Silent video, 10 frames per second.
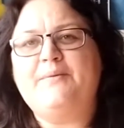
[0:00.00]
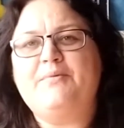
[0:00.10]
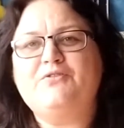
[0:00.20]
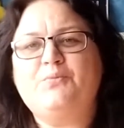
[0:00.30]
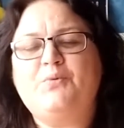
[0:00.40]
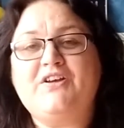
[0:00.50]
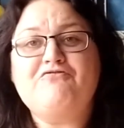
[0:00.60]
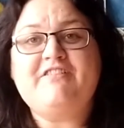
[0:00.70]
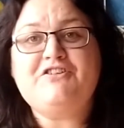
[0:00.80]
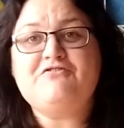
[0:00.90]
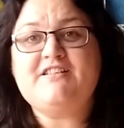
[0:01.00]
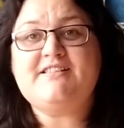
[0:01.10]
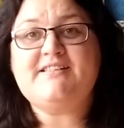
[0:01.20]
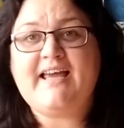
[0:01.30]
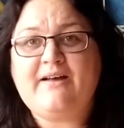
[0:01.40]
Because what could really Troy
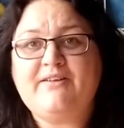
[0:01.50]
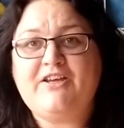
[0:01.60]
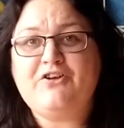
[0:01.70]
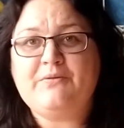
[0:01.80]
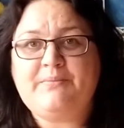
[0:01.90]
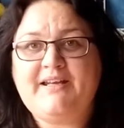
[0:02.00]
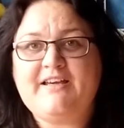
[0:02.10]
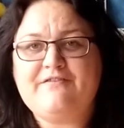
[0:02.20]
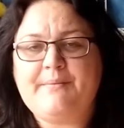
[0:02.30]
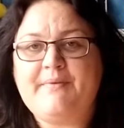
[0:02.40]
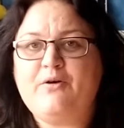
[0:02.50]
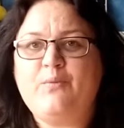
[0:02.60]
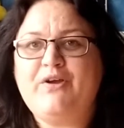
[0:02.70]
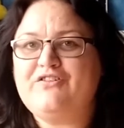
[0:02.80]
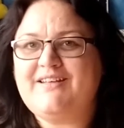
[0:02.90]
say? How dare you not be there for me, Matt?
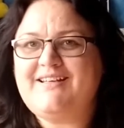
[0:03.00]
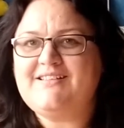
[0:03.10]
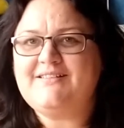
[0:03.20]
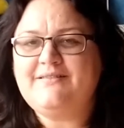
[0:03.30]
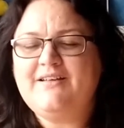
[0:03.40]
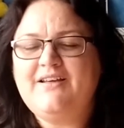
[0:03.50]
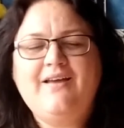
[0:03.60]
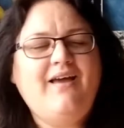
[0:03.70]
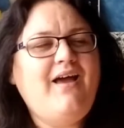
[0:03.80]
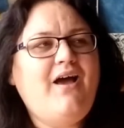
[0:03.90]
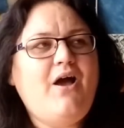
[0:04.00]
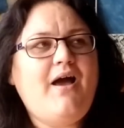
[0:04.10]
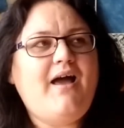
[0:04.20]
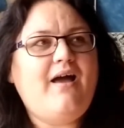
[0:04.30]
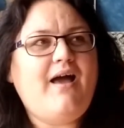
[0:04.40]
We're not dating.
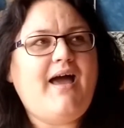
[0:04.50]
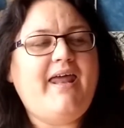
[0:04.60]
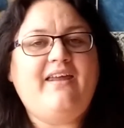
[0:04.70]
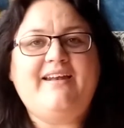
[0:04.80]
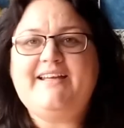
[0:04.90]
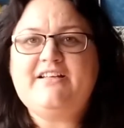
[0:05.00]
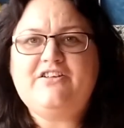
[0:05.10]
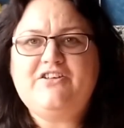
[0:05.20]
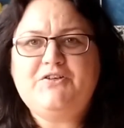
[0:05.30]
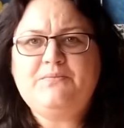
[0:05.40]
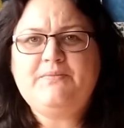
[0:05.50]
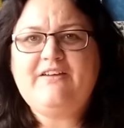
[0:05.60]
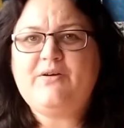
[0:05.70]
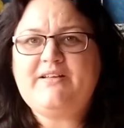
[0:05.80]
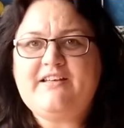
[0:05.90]
And I needed you,
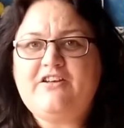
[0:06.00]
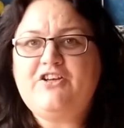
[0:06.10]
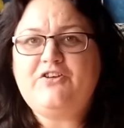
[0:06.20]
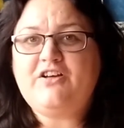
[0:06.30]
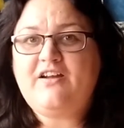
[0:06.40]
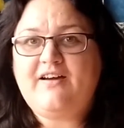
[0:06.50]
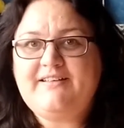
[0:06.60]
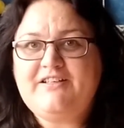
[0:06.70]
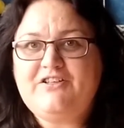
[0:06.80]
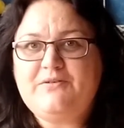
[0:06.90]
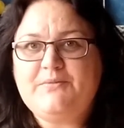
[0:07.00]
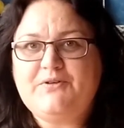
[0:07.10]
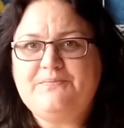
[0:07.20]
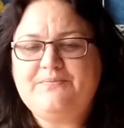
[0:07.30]
even though I didn't need you and your client needed you more.